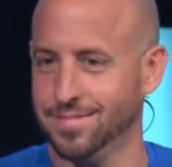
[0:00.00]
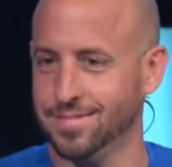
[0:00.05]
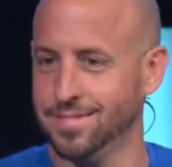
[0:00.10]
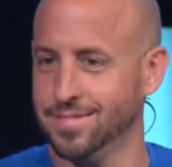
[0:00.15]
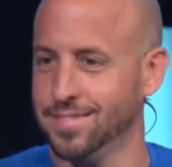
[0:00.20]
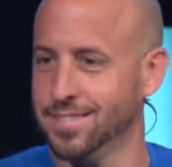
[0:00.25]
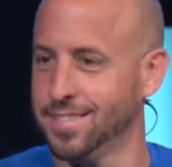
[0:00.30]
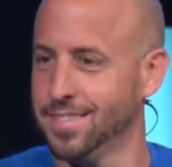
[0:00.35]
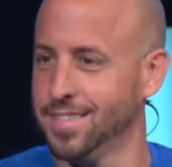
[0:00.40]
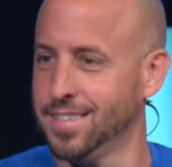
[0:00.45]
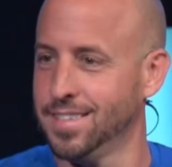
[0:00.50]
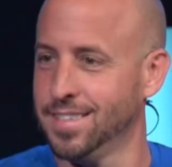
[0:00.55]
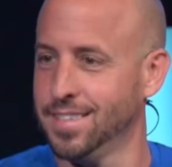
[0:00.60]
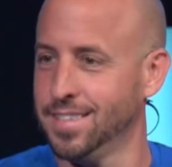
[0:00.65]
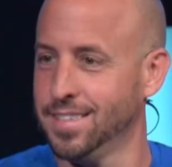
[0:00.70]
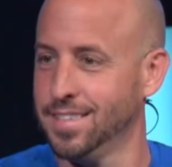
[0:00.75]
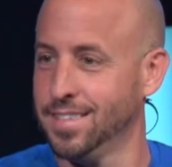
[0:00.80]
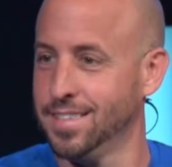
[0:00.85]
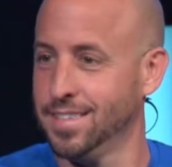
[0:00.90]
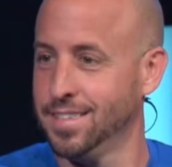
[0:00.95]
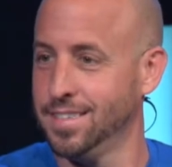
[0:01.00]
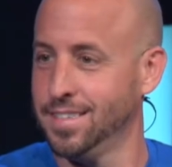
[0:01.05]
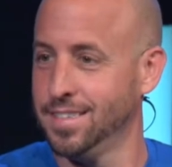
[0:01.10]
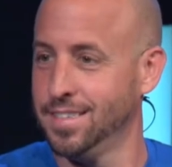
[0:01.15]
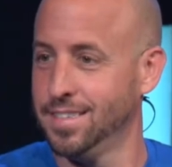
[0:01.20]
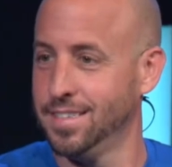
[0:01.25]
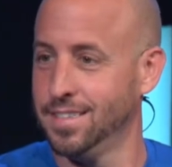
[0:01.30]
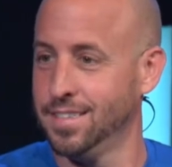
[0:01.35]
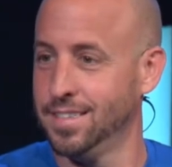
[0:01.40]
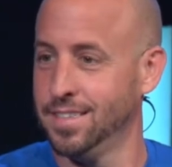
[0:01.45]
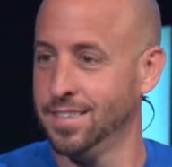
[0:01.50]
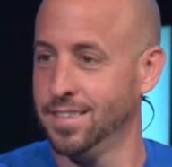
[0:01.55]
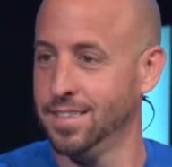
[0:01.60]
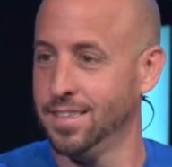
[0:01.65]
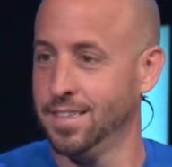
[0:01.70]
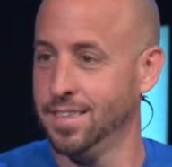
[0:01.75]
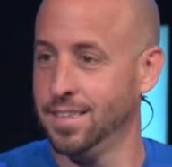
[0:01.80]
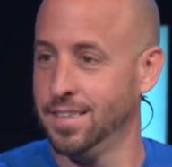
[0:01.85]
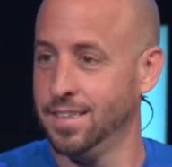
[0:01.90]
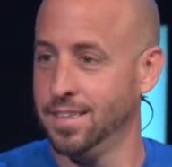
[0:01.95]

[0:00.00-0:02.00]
Nothing is said.